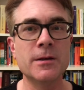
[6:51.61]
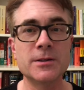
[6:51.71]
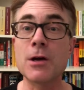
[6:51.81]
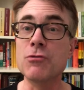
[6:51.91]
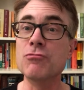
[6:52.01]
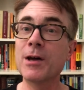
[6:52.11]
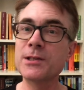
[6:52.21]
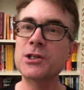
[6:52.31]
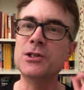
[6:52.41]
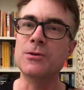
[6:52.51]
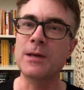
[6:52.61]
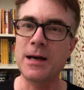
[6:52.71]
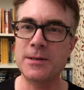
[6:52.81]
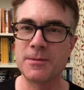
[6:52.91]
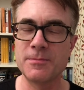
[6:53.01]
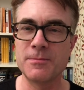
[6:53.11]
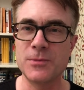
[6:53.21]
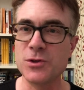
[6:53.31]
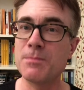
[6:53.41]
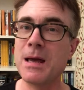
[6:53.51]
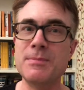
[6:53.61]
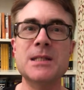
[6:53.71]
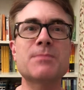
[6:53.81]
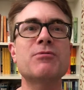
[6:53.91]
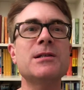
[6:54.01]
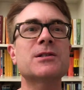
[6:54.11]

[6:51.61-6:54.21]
Don't run to do that. You should maybe sprint